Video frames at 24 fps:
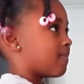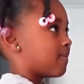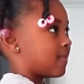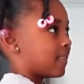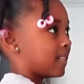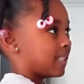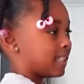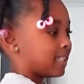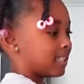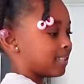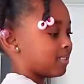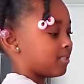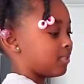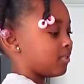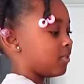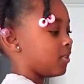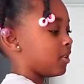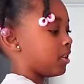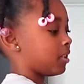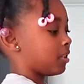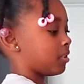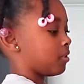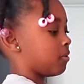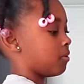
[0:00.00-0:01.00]
What's this
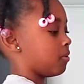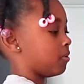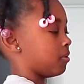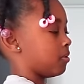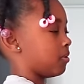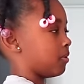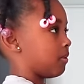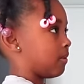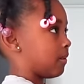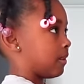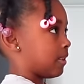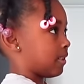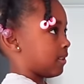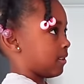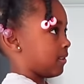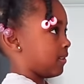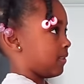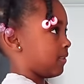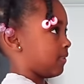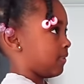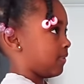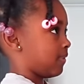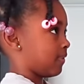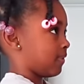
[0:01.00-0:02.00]
nickel doing?
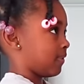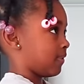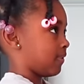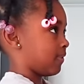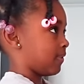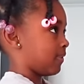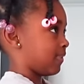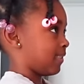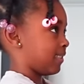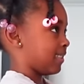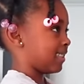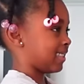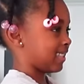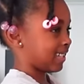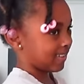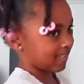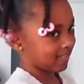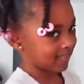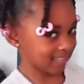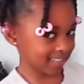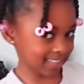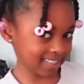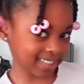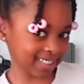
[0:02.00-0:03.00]
That's a dime.
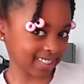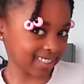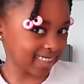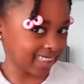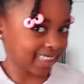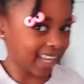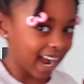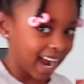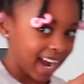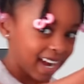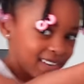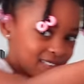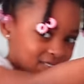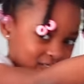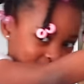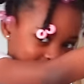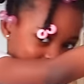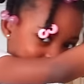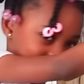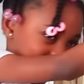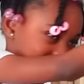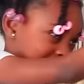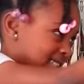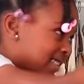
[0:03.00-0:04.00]
What's this dime
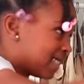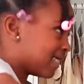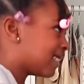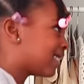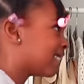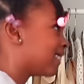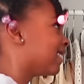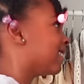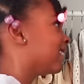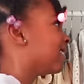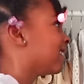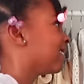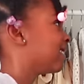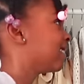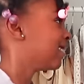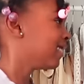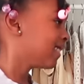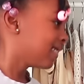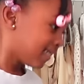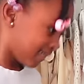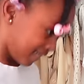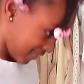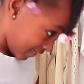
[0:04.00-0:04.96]
doing? I fell out my